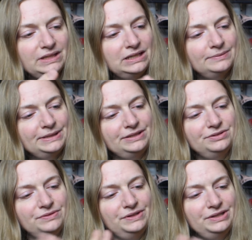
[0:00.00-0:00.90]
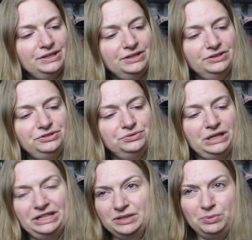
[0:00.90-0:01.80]
I, mean, you really, they're too
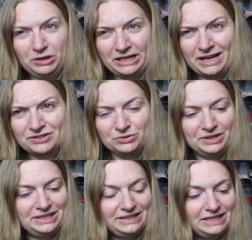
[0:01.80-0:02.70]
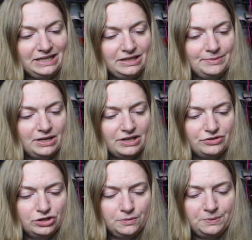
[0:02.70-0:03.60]
tiny to put like actual anything in. I mean, I guess
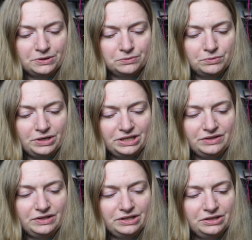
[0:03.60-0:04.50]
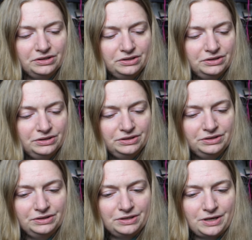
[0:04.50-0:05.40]
you could put a ring in there,
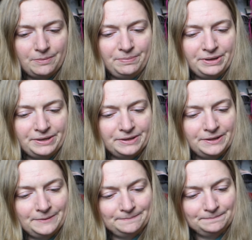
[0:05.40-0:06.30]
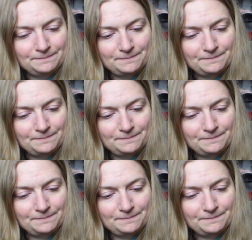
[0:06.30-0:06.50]
but um,